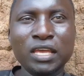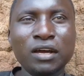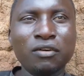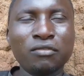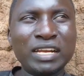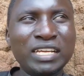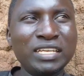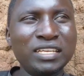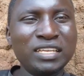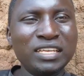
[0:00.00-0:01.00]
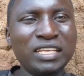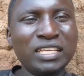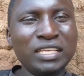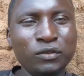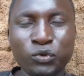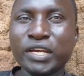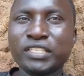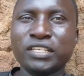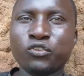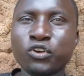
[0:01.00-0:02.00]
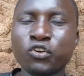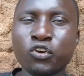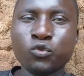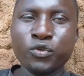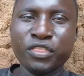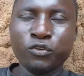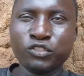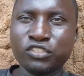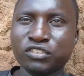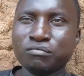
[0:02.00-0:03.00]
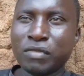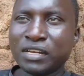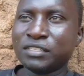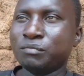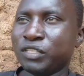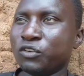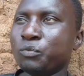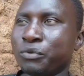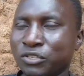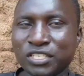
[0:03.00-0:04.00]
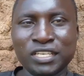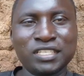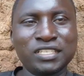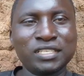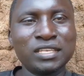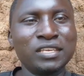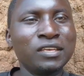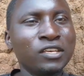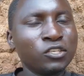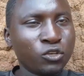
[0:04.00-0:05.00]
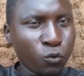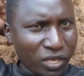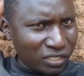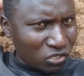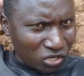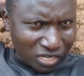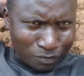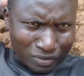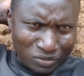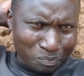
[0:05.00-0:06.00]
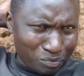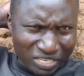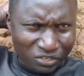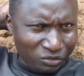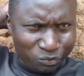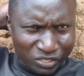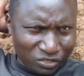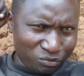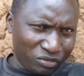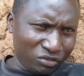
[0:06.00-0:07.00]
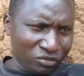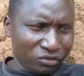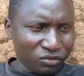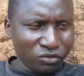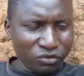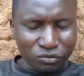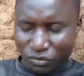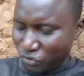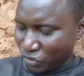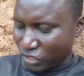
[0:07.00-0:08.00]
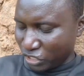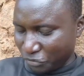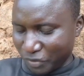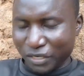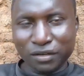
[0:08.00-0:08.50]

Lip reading: Already we are still going on with those multi-billion projects. So we are talking about billions, although no cash, man.